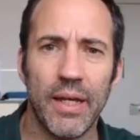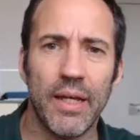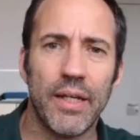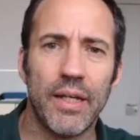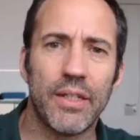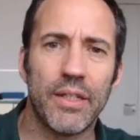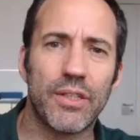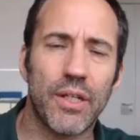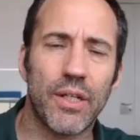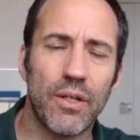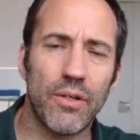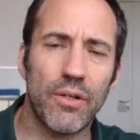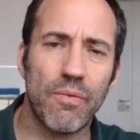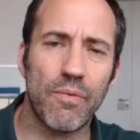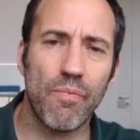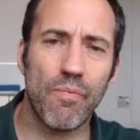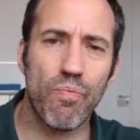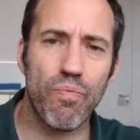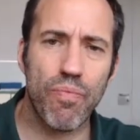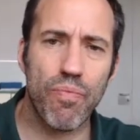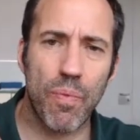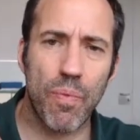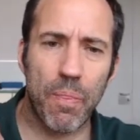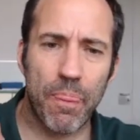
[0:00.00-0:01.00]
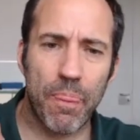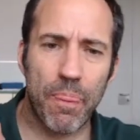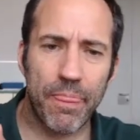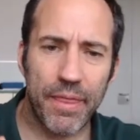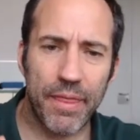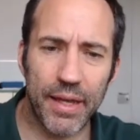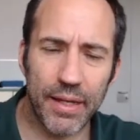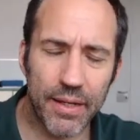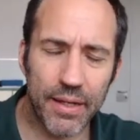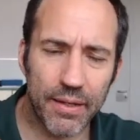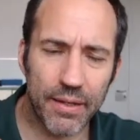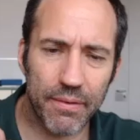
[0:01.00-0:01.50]
So
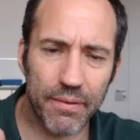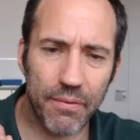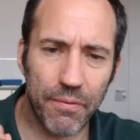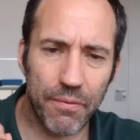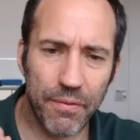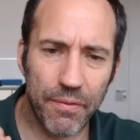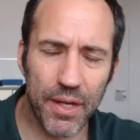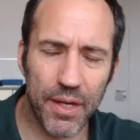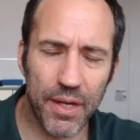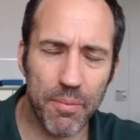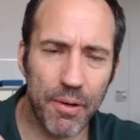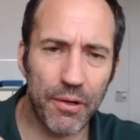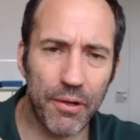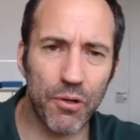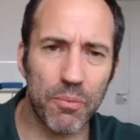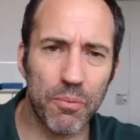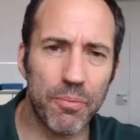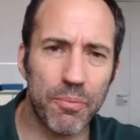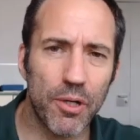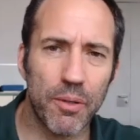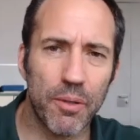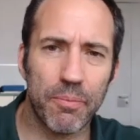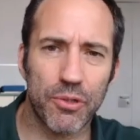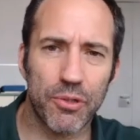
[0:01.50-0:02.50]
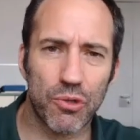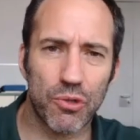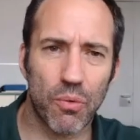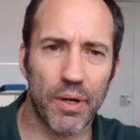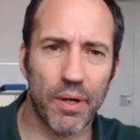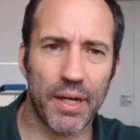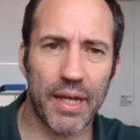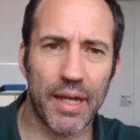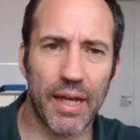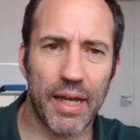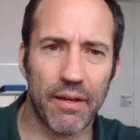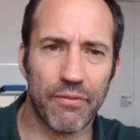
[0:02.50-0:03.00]
think about your purpose
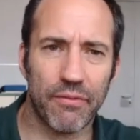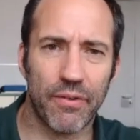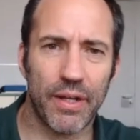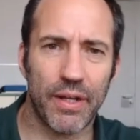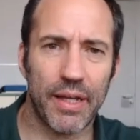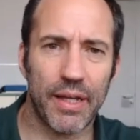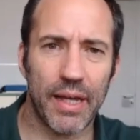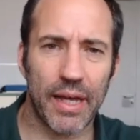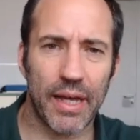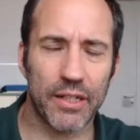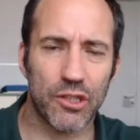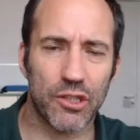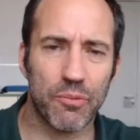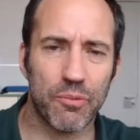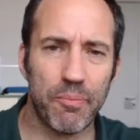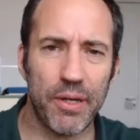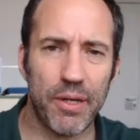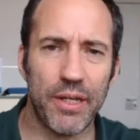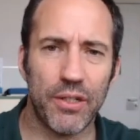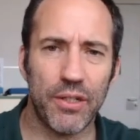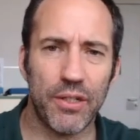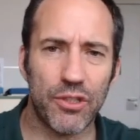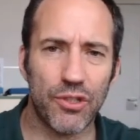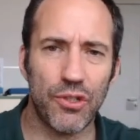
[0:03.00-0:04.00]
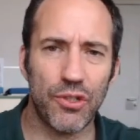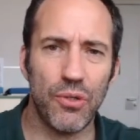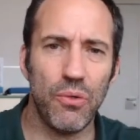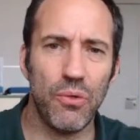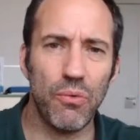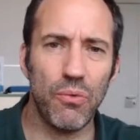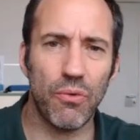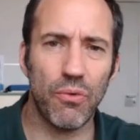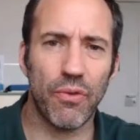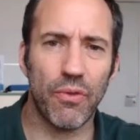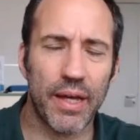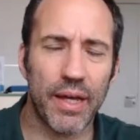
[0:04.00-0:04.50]
quite carefully and speak
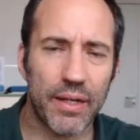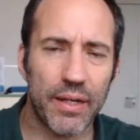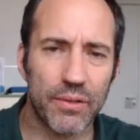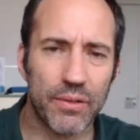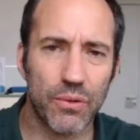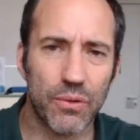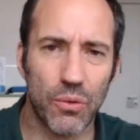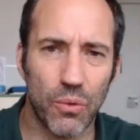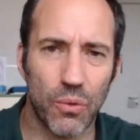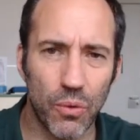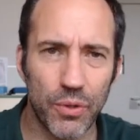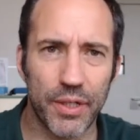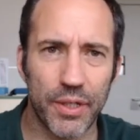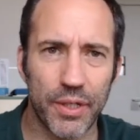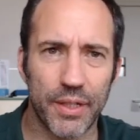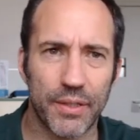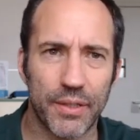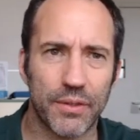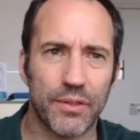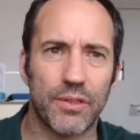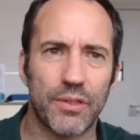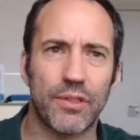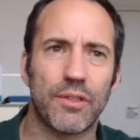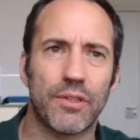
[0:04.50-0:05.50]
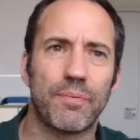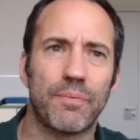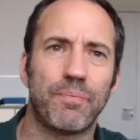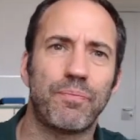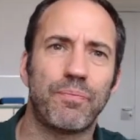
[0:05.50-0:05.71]
to that audience.